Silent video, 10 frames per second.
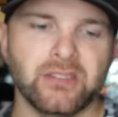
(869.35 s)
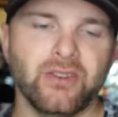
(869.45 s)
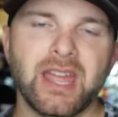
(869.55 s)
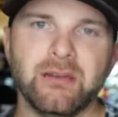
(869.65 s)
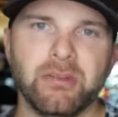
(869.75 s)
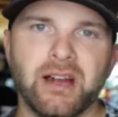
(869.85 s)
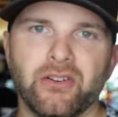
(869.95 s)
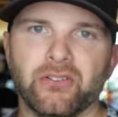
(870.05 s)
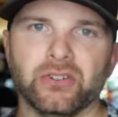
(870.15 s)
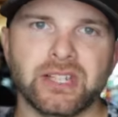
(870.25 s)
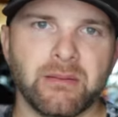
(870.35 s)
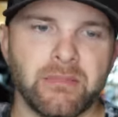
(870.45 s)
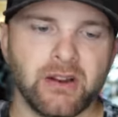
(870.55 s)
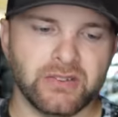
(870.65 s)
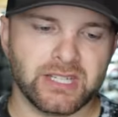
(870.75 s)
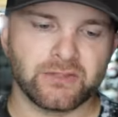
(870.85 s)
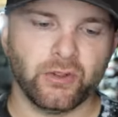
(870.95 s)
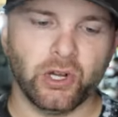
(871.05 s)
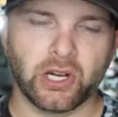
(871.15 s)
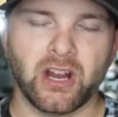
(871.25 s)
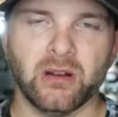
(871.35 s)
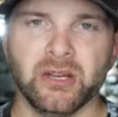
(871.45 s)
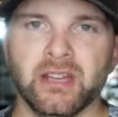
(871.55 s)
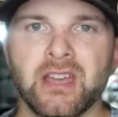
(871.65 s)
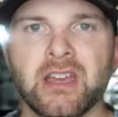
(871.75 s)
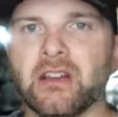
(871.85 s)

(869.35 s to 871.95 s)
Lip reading: to 8-pound or 10-pound test fluorocarbon.